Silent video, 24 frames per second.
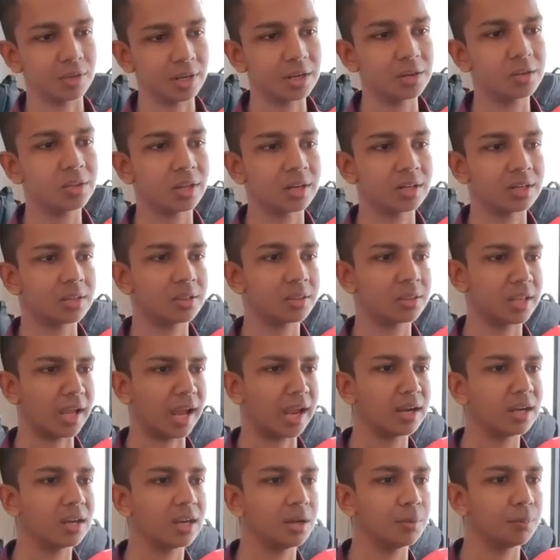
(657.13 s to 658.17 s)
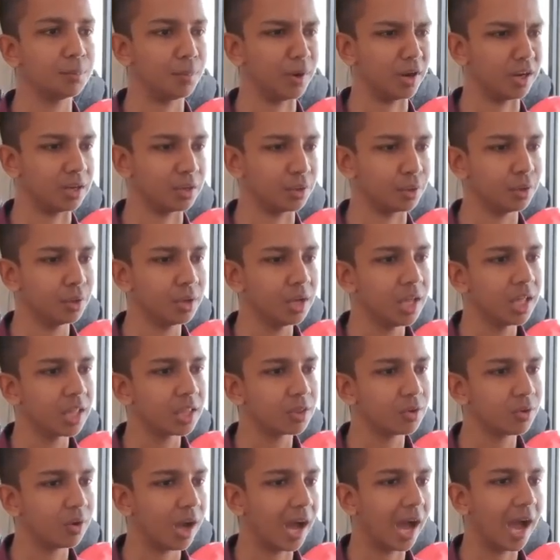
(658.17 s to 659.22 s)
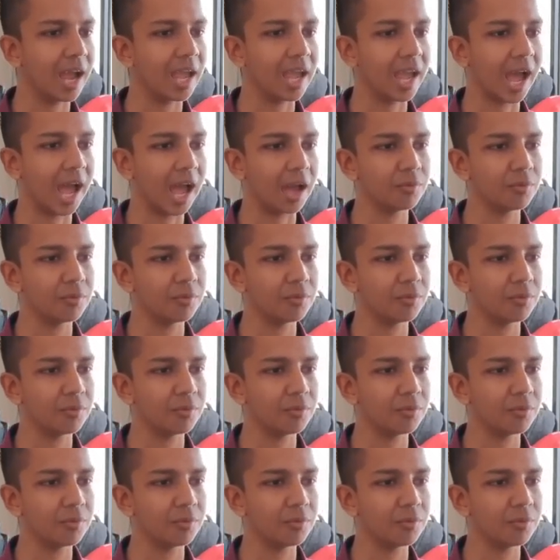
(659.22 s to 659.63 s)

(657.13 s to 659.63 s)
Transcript: So let's understand it better. So I